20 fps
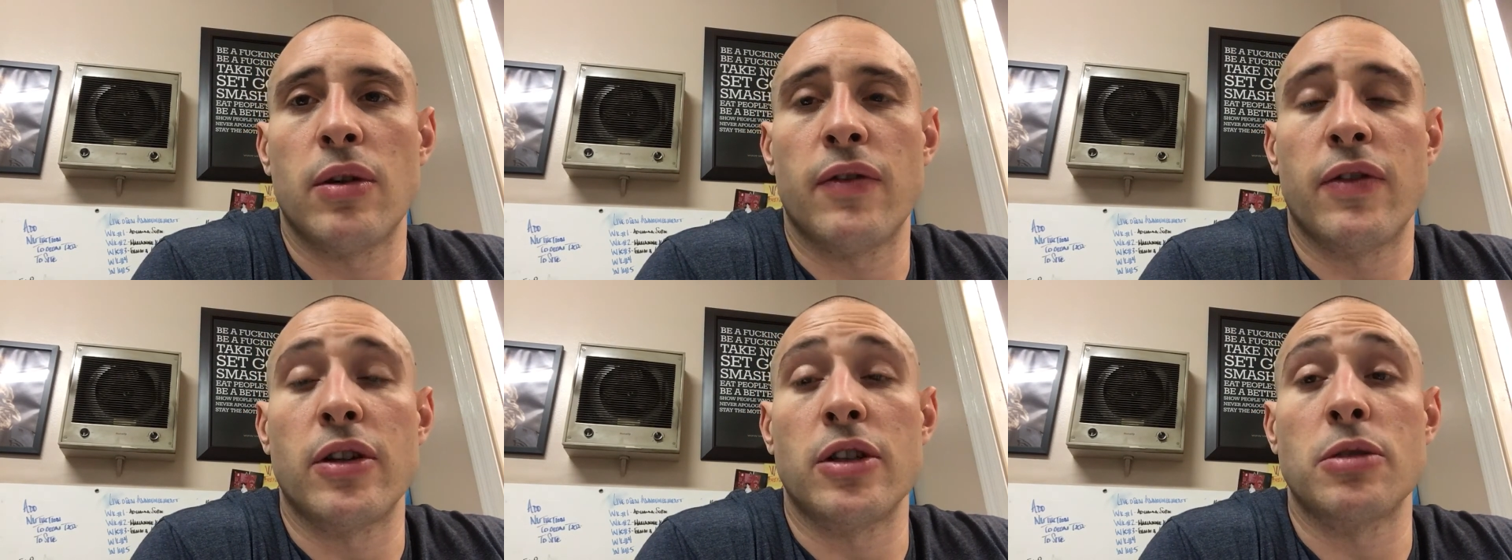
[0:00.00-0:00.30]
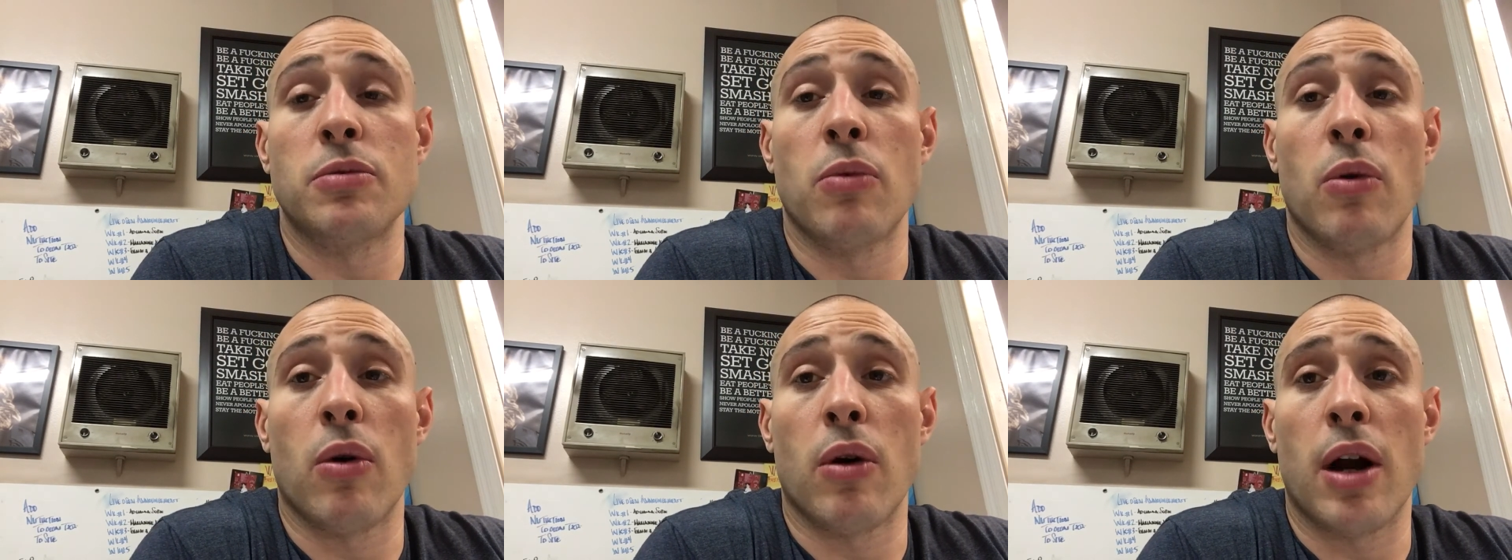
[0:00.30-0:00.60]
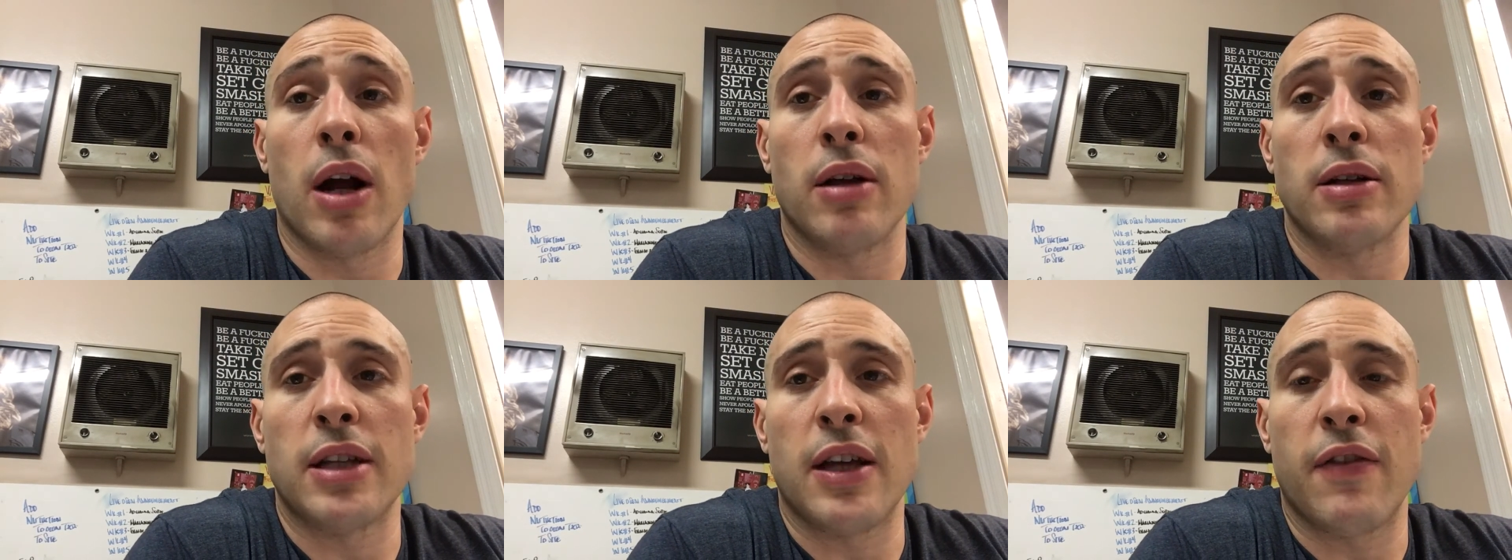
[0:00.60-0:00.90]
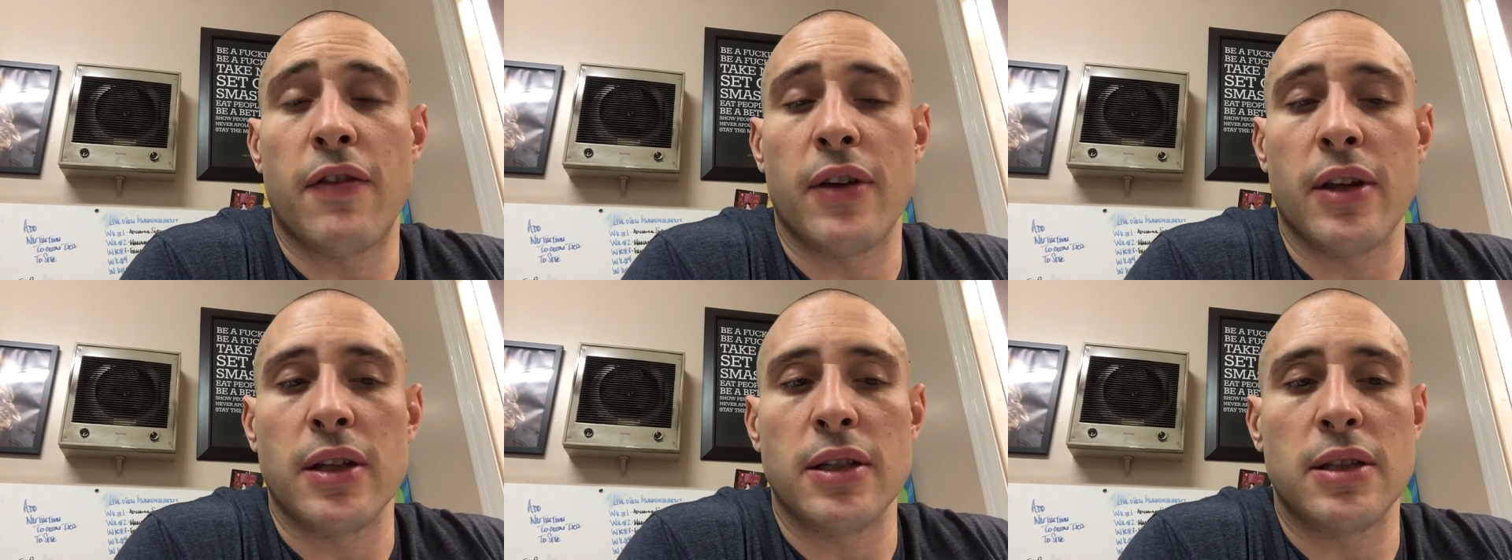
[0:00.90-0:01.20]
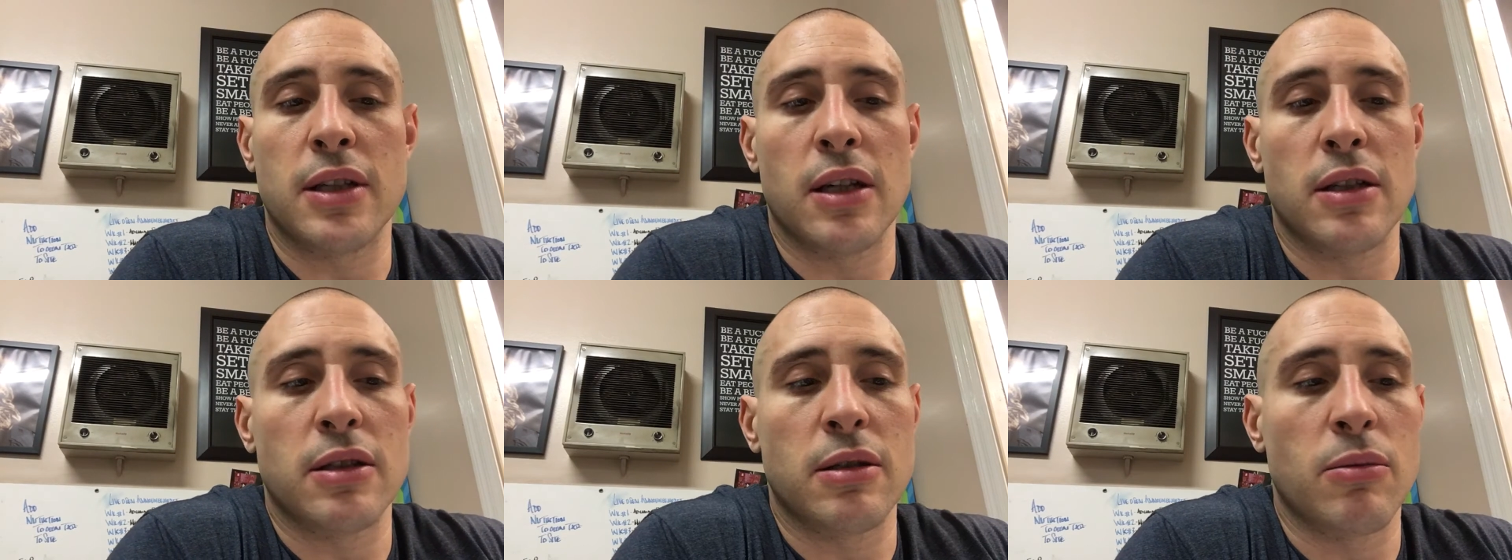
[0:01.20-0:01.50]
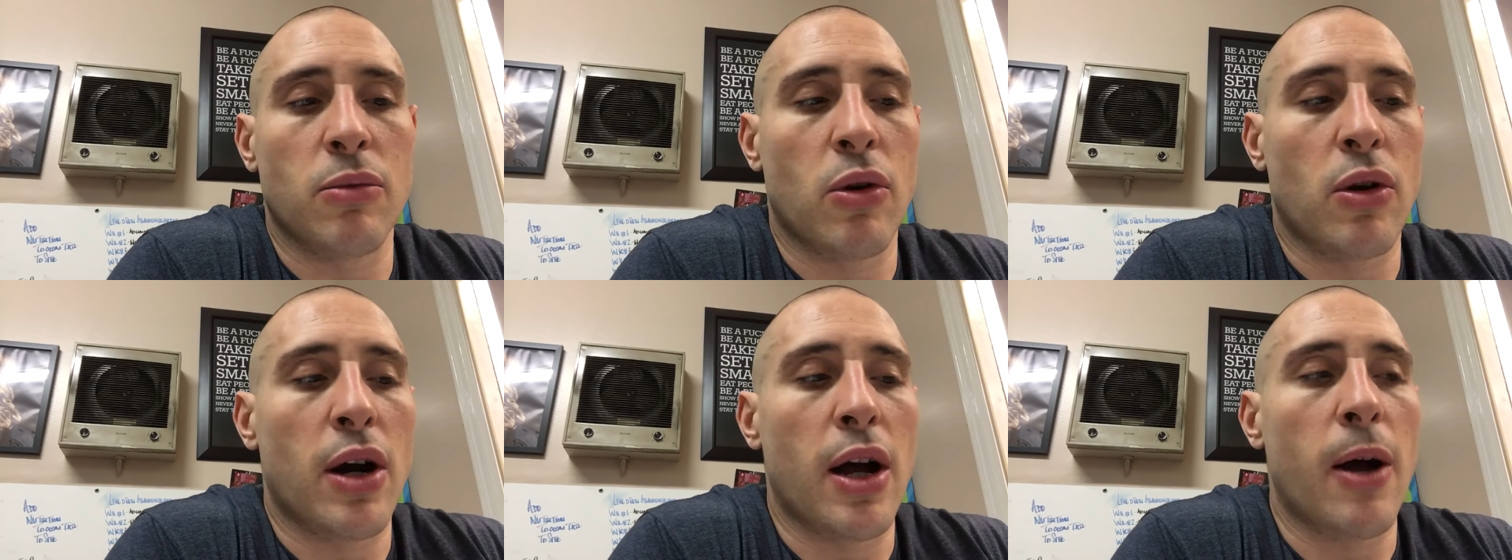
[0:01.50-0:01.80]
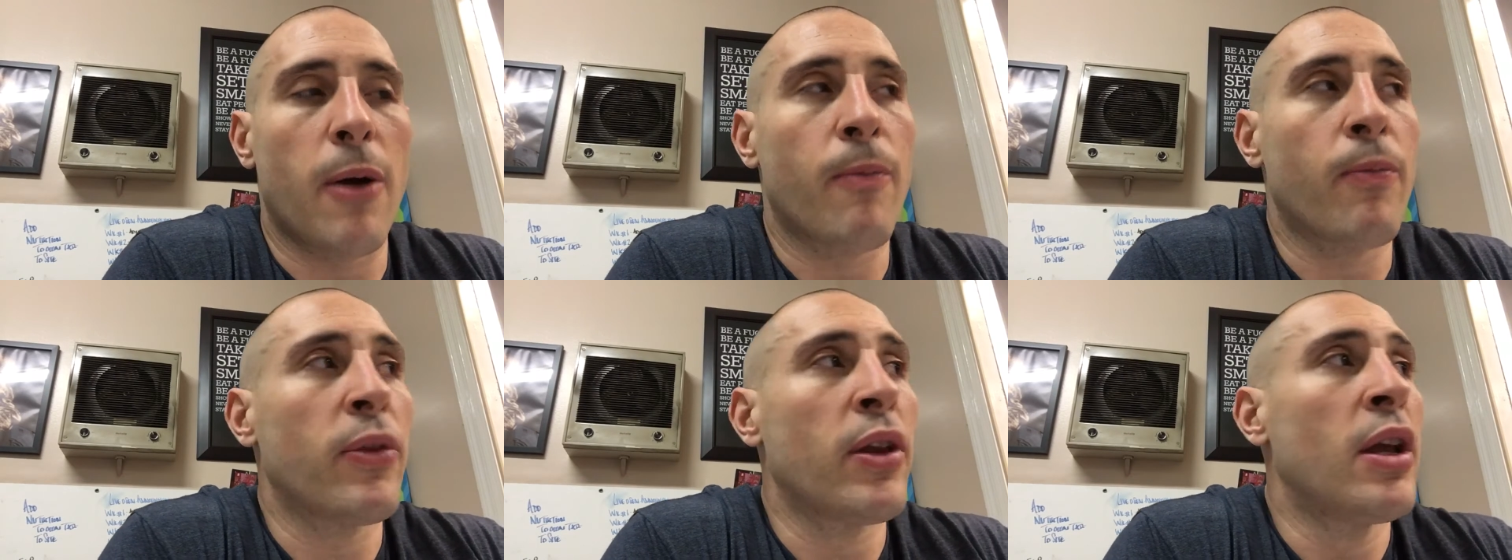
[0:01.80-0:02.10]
if there's more, I'll definitely send some more out.